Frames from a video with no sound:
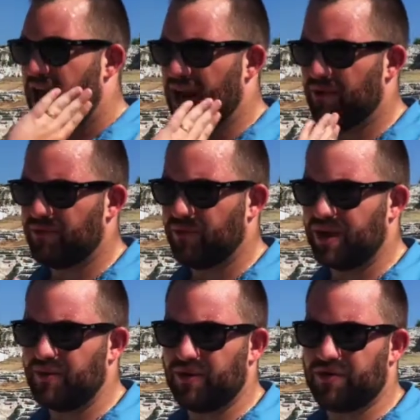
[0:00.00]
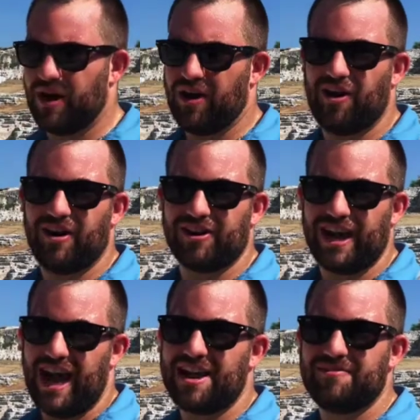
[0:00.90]
And I was working with our
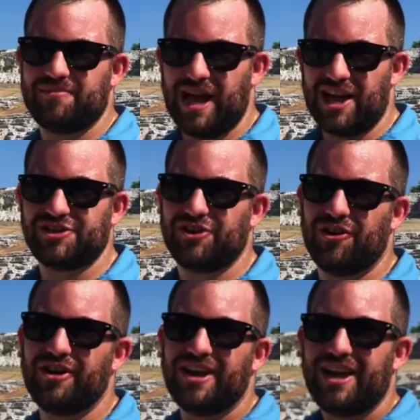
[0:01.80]
guide, Biagio,